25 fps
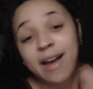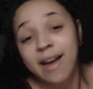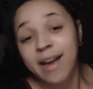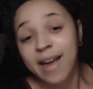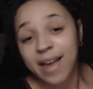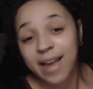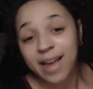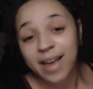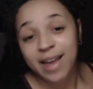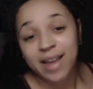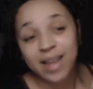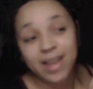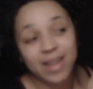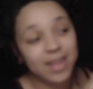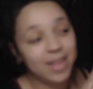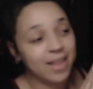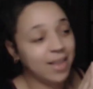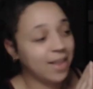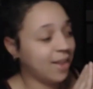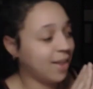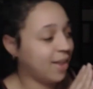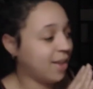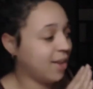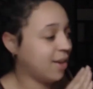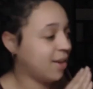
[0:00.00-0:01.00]

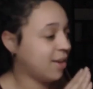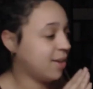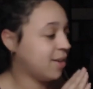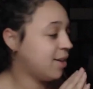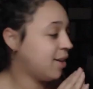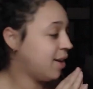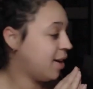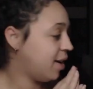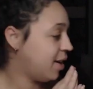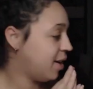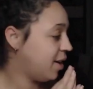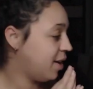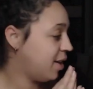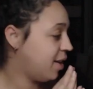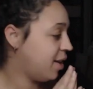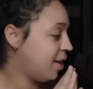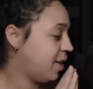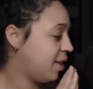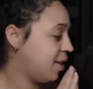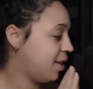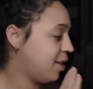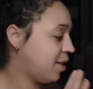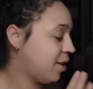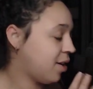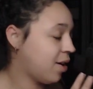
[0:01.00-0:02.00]
And
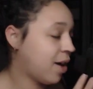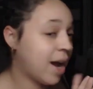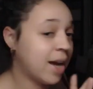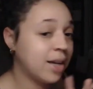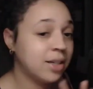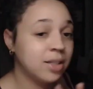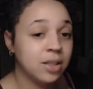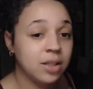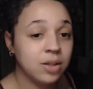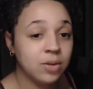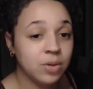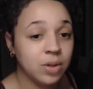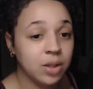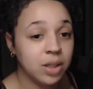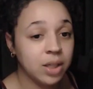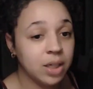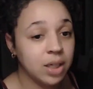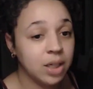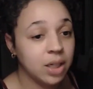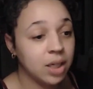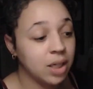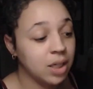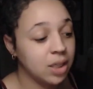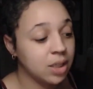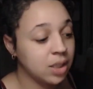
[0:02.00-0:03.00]
they're actually really
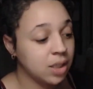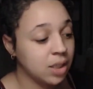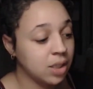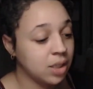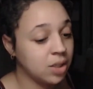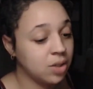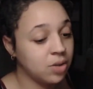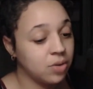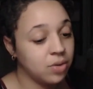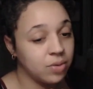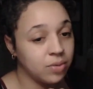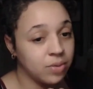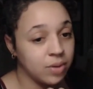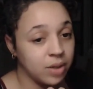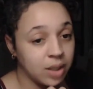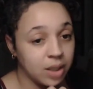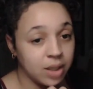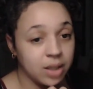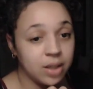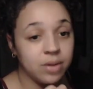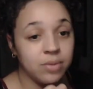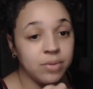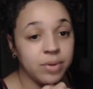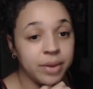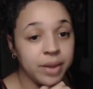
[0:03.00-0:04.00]
good. She's doing really
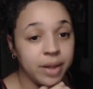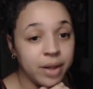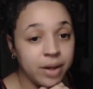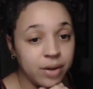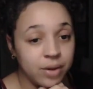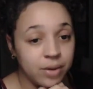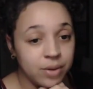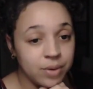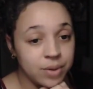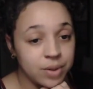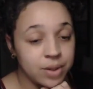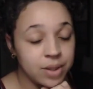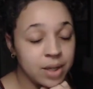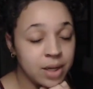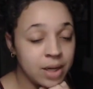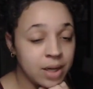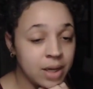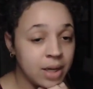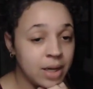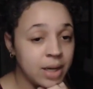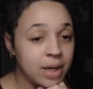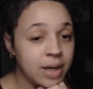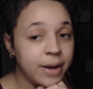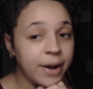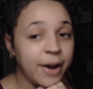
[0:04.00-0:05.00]
good with those.
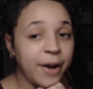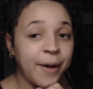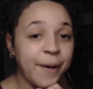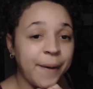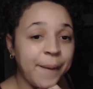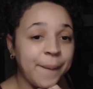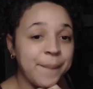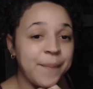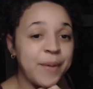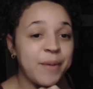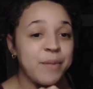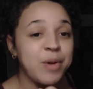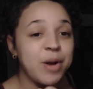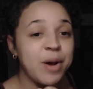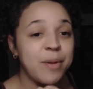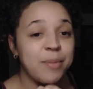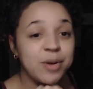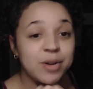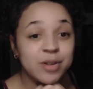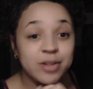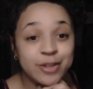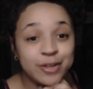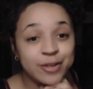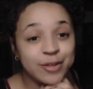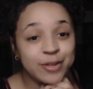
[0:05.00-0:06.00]
Um, maybe I'll
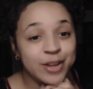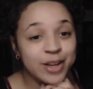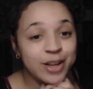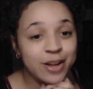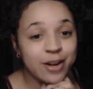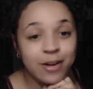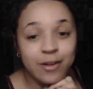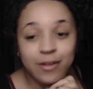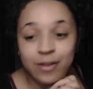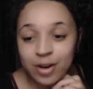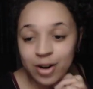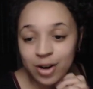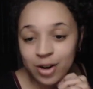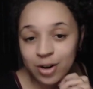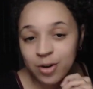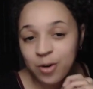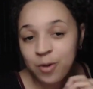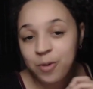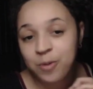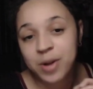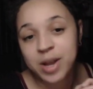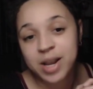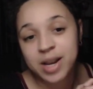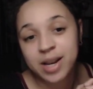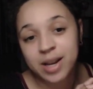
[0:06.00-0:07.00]
post a video of her
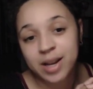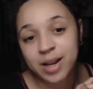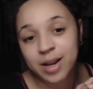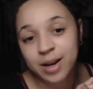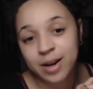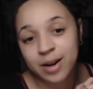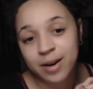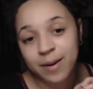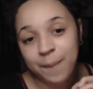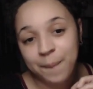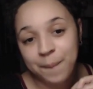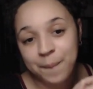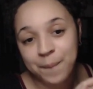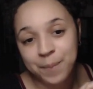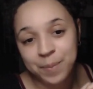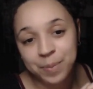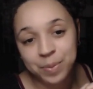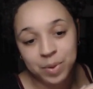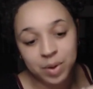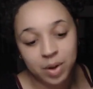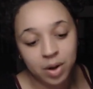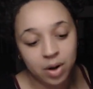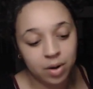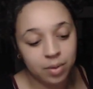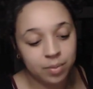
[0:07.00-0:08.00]
reading
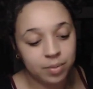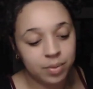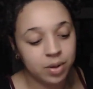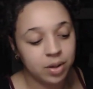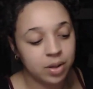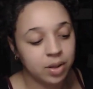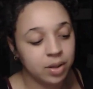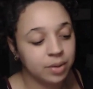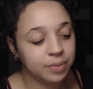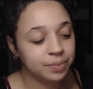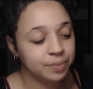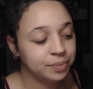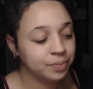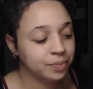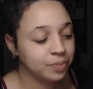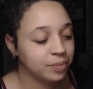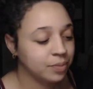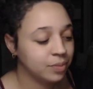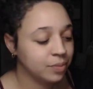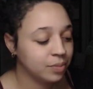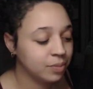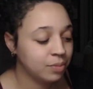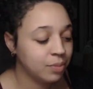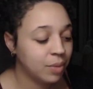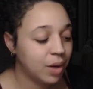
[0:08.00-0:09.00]
her book.
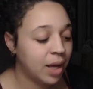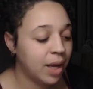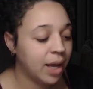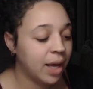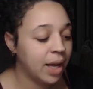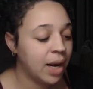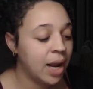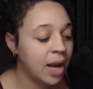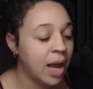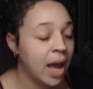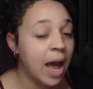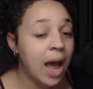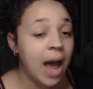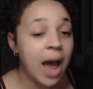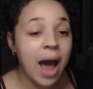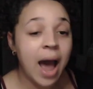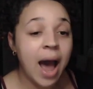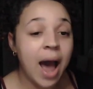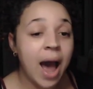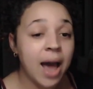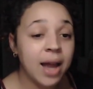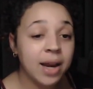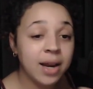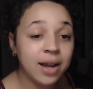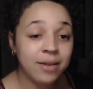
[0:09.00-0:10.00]
But
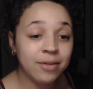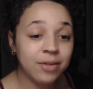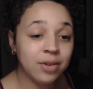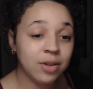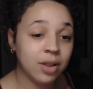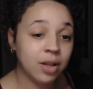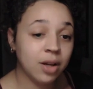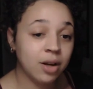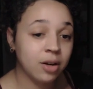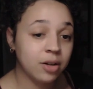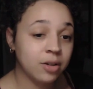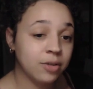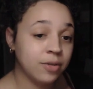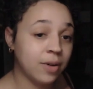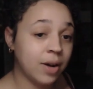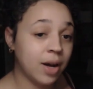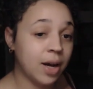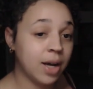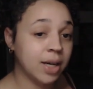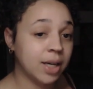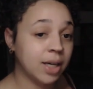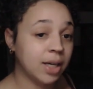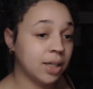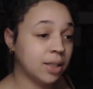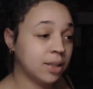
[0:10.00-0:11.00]
I never learned
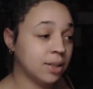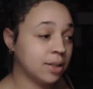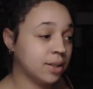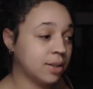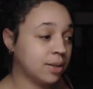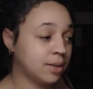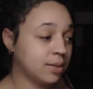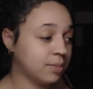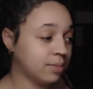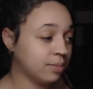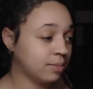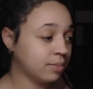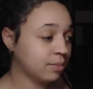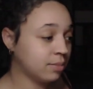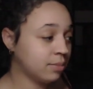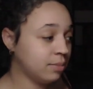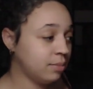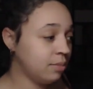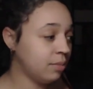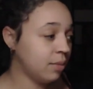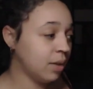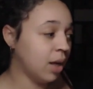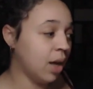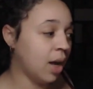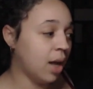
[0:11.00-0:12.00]
phonics
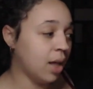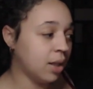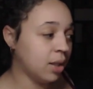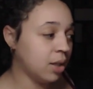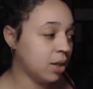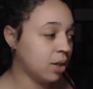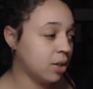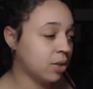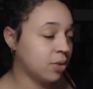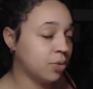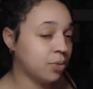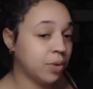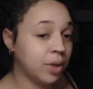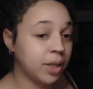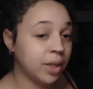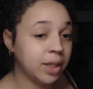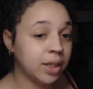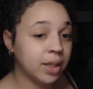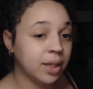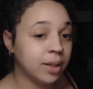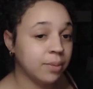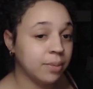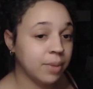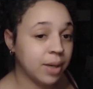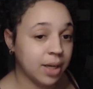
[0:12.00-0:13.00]
I learned
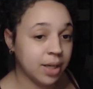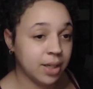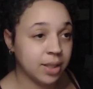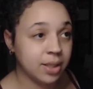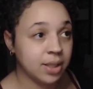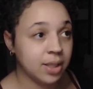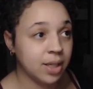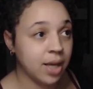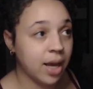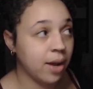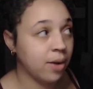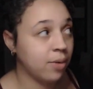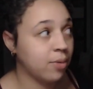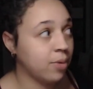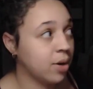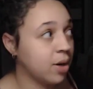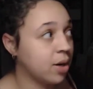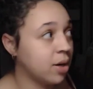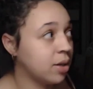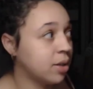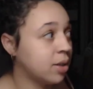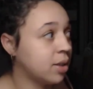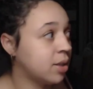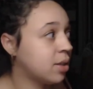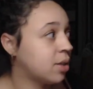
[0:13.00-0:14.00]
reading by sight
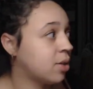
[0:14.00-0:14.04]
words.